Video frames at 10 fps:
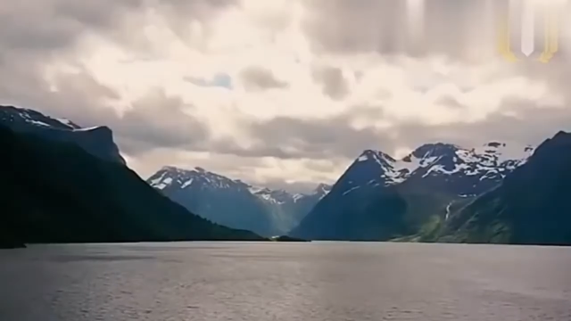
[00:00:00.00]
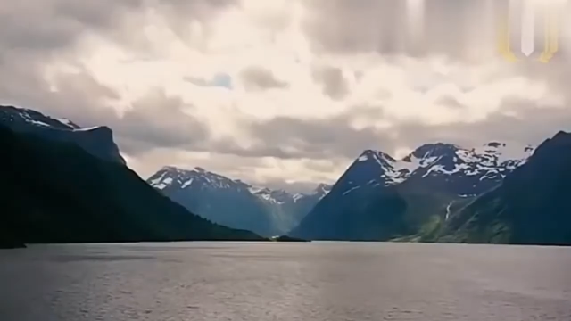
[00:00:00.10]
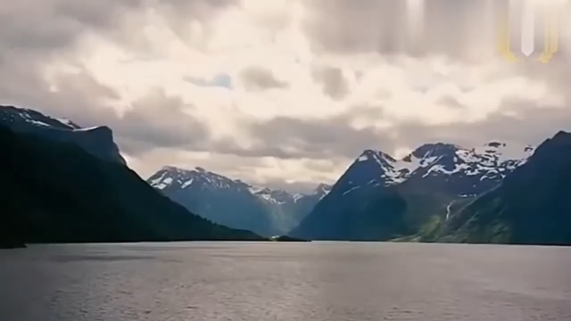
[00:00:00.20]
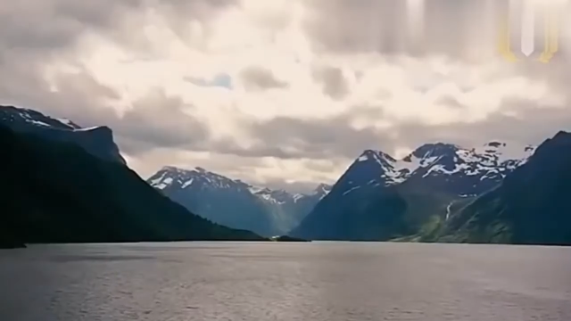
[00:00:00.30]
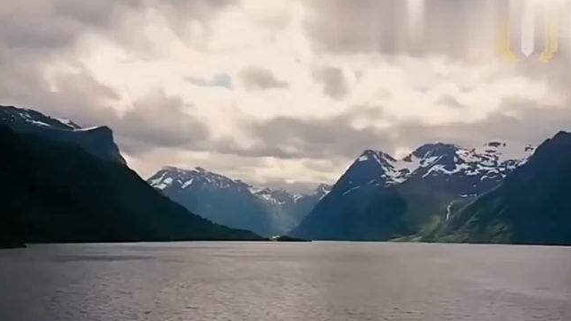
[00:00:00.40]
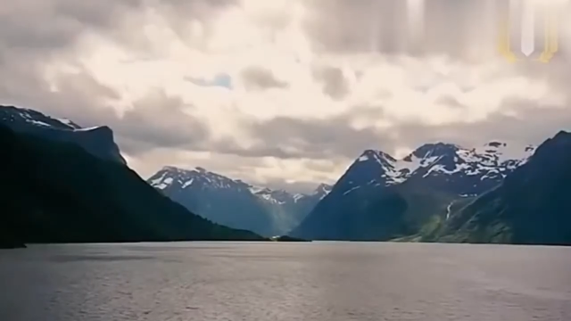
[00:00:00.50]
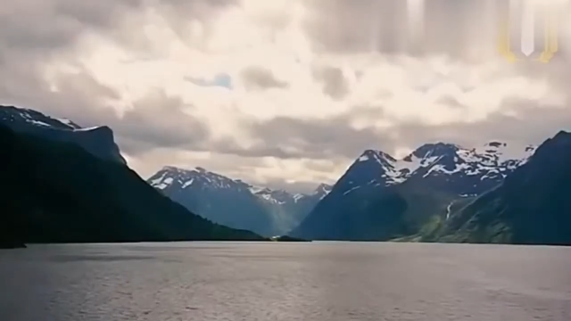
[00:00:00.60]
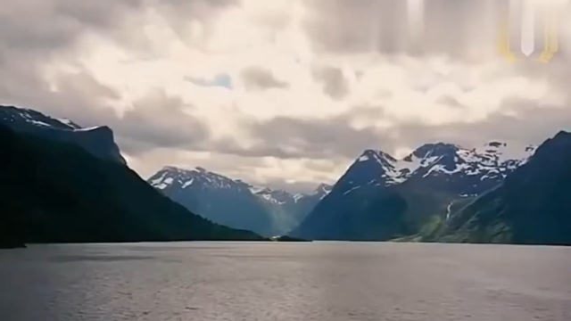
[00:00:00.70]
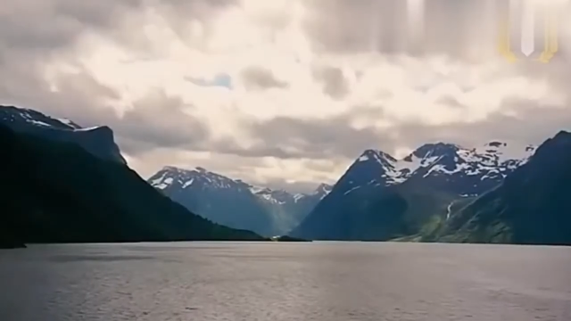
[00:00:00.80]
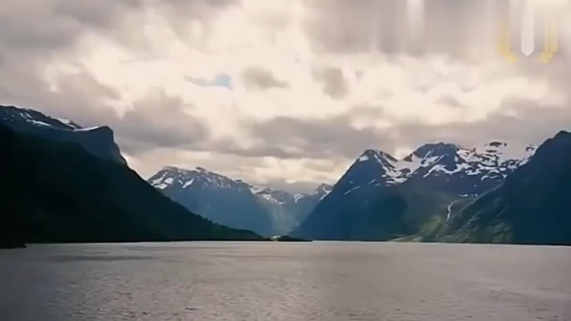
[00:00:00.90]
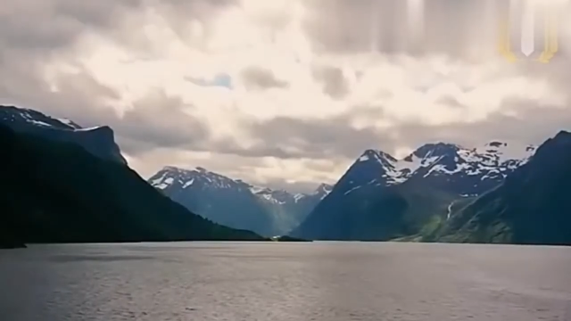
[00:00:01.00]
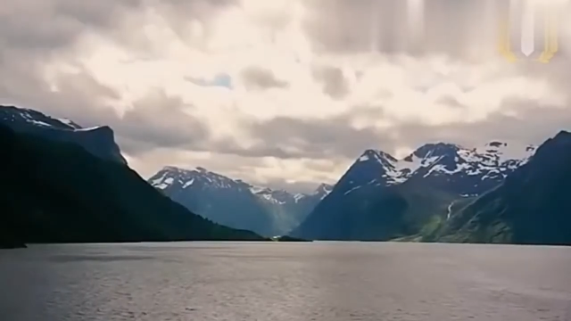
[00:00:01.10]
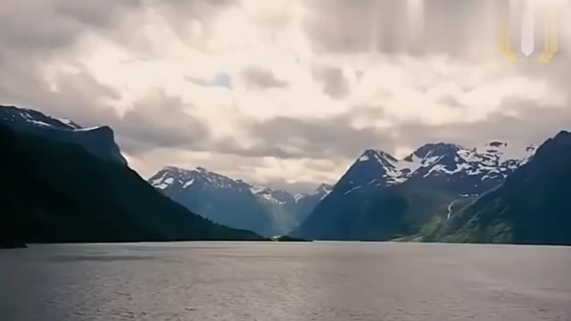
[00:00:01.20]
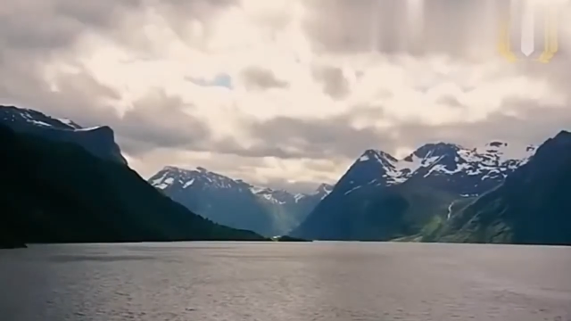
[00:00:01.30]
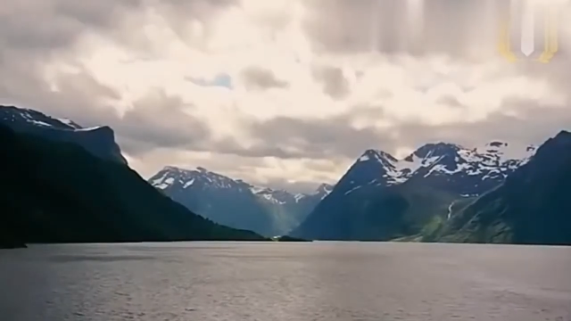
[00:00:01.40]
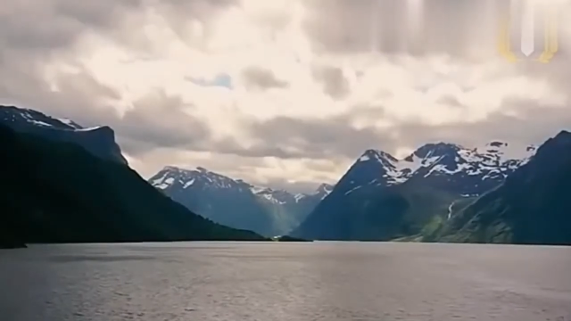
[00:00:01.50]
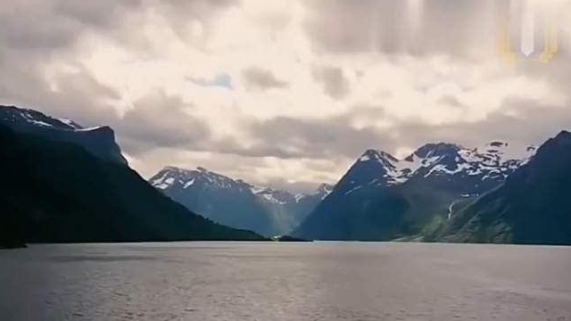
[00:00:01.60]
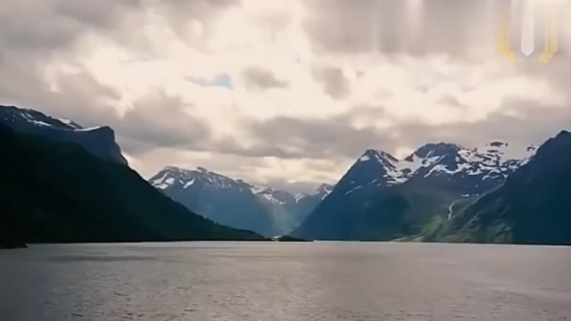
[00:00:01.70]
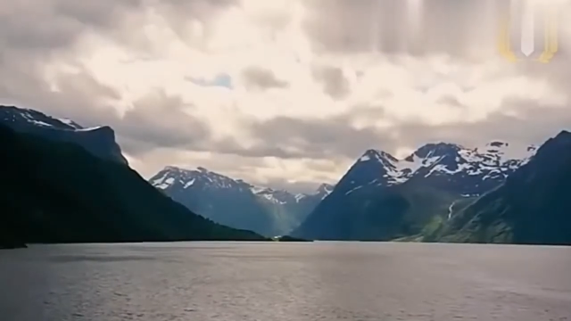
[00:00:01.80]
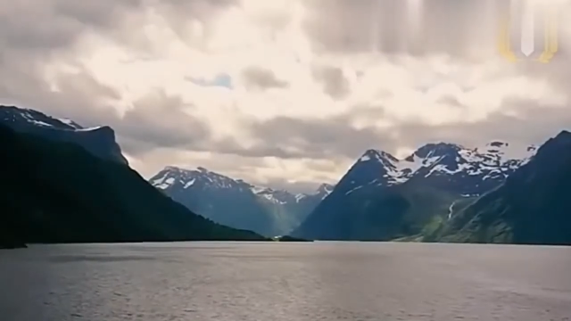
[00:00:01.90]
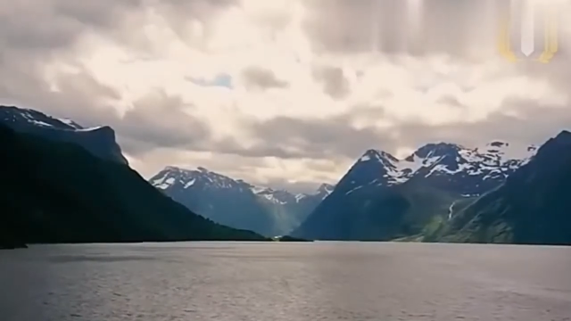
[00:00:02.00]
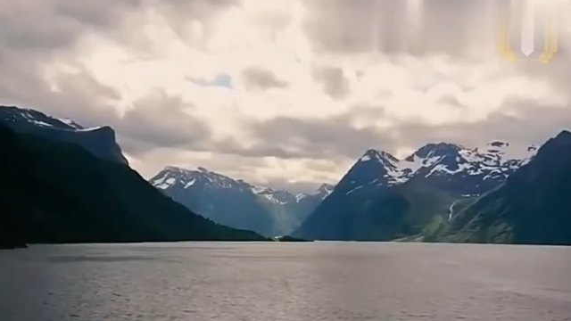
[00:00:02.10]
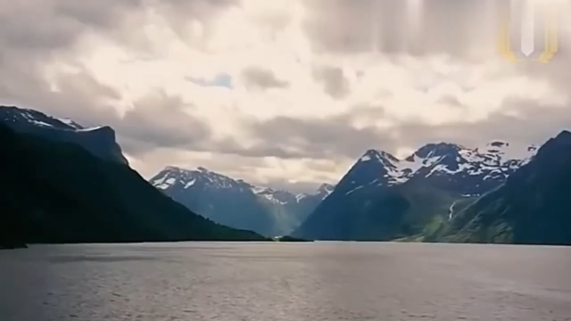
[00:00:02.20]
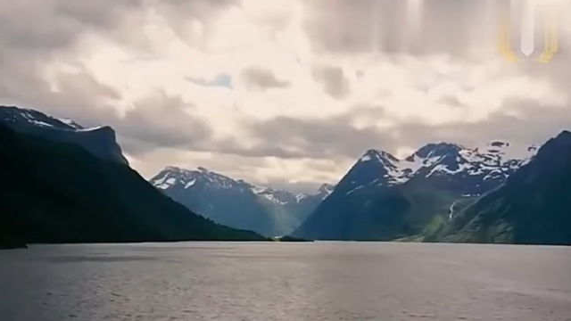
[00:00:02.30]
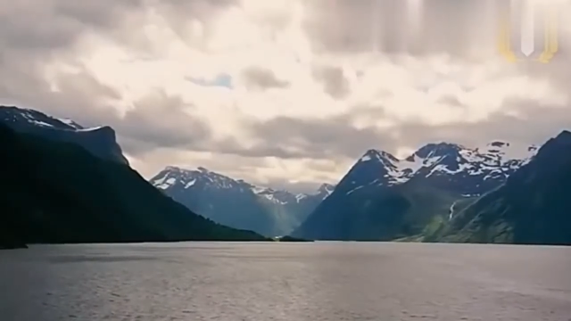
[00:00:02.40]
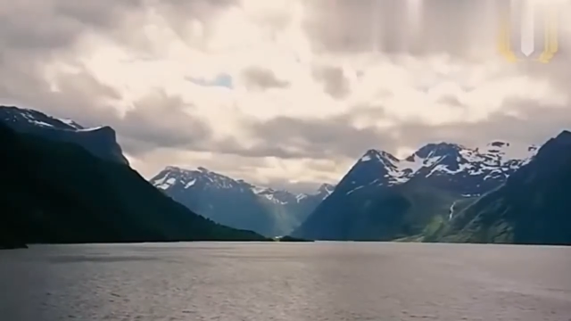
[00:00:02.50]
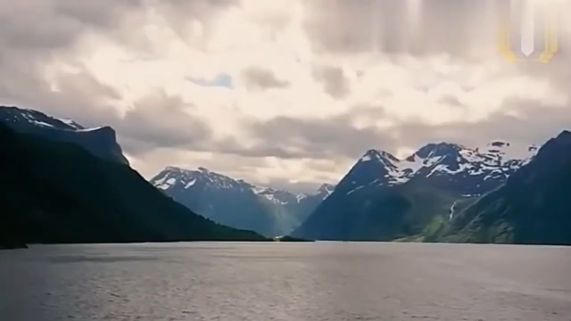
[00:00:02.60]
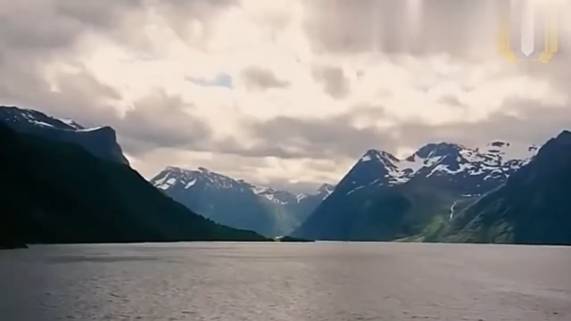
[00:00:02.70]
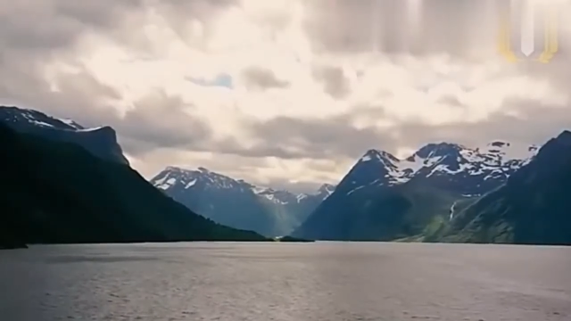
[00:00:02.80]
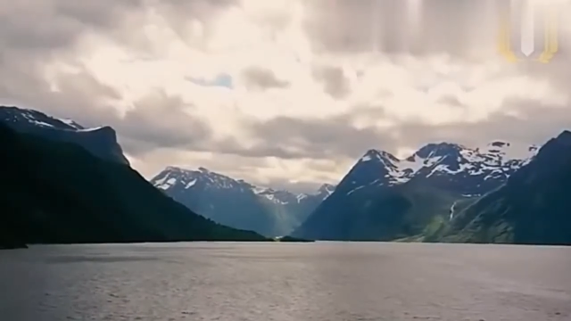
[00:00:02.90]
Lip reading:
(no speaker visible)